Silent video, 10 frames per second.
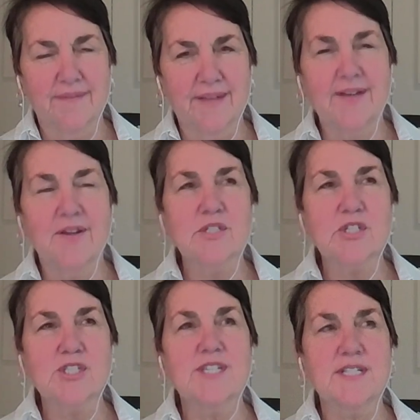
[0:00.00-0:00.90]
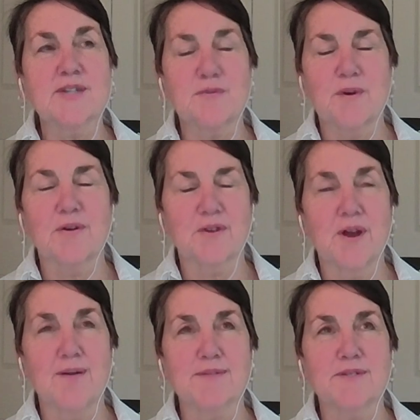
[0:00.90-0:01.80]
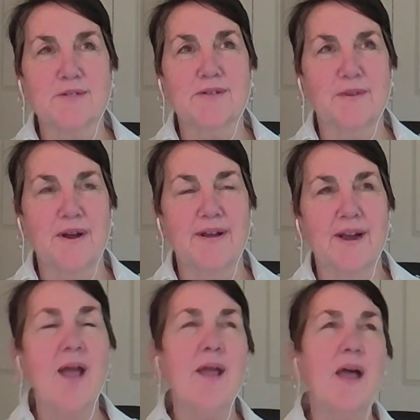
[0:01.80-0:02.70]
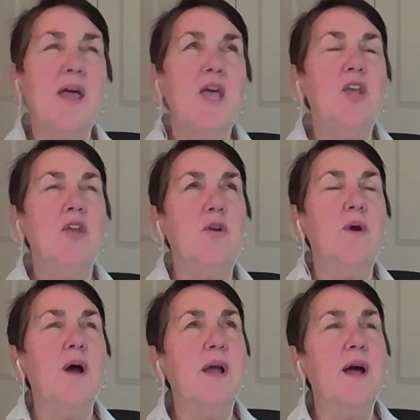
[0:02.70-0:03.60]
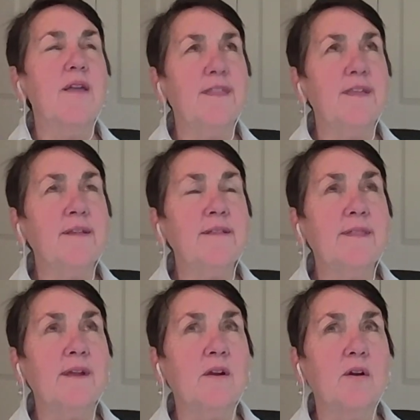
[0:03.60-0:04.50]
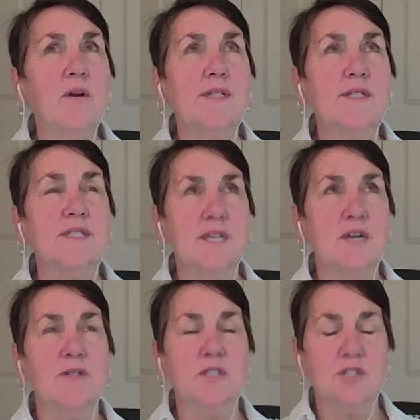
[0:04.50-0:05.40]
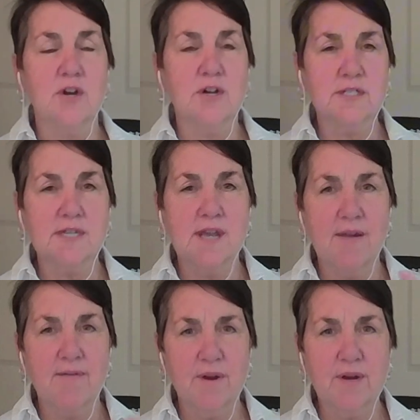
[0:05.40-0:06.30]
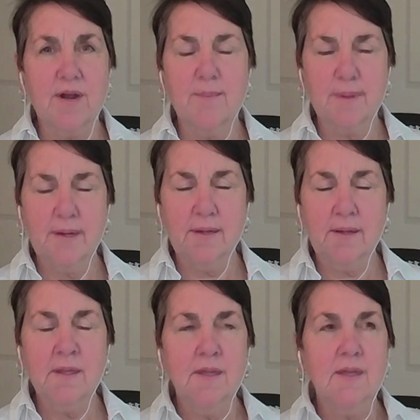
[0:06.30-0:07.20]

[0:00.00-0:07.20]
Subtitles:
It usually doesn't work. You're absolutely right. I think that there is a secret sauce to every company.